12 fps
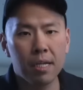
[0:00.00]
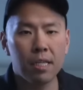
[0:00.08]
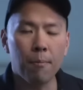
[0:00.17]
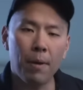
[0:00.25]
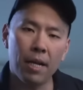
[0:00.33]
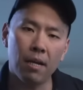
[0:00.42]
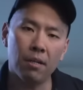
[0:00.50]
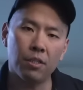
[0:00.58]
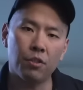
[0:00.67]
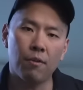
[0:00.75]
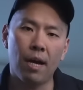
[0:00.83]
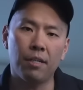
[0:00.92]
Depending on the
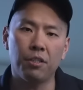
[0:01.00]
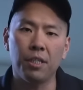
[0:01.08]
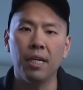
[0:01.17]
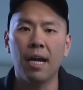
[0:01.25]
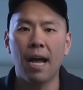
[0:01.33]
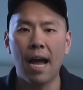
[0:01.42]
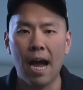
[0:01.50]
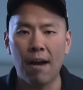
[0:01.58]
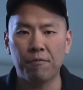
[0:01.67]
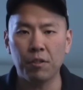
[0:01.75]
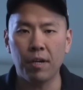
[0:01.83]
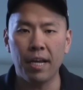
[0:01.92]
strategy,
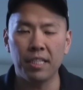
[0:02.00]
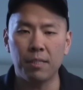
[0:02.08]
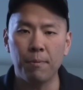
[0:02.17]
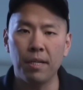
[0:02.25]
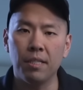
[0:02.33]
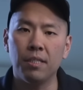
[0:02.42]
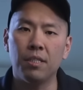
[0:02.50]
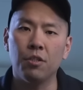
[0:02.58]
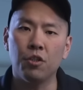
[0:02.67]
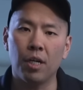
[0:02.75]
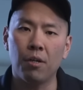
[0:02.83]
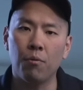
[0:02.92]
after 8 spins, the
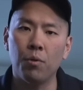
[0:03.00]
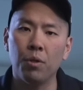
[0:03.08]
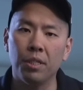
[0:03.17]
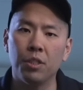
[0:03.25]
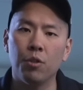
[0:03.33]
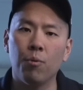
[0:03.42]
general rule is you